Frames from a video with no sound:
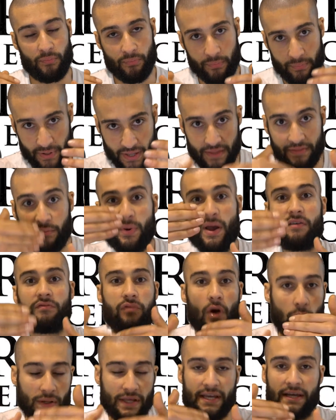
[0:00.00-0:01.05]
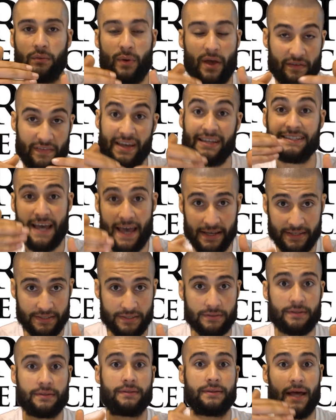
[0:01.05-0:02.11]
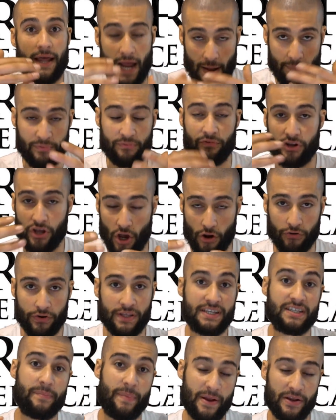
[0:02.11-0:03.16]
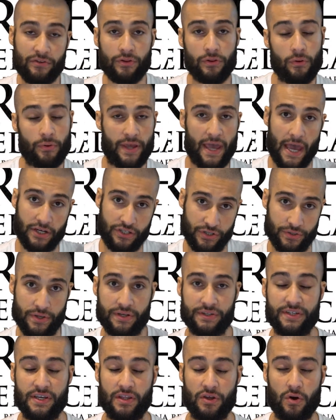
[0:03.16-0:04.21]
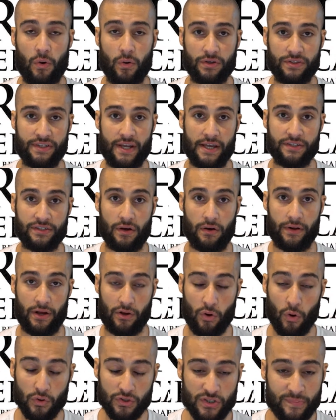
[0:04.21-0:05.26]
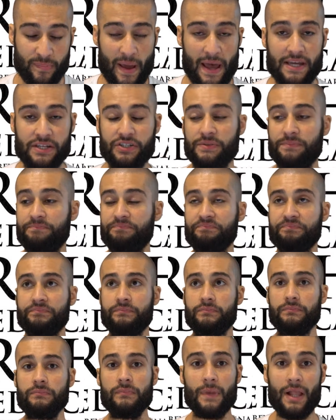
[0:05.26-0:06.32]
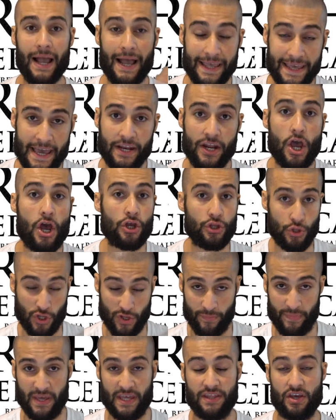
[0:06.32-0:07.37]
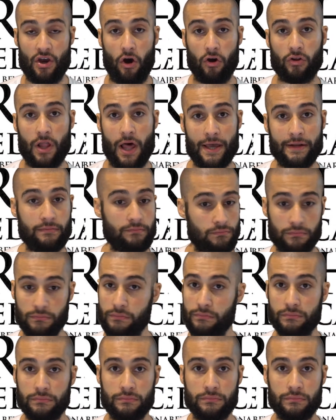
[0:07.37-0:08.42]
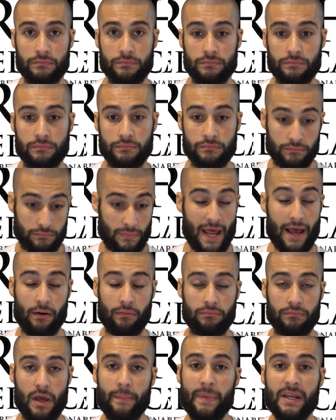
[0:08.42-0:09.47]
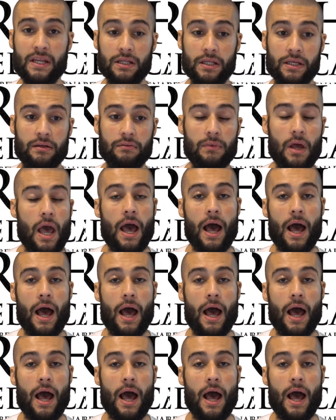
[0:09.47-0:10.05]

we have intakes that happen recurringly depending on the location. You can see the course dates on our courses page. Again, you can begin the online now, immediately.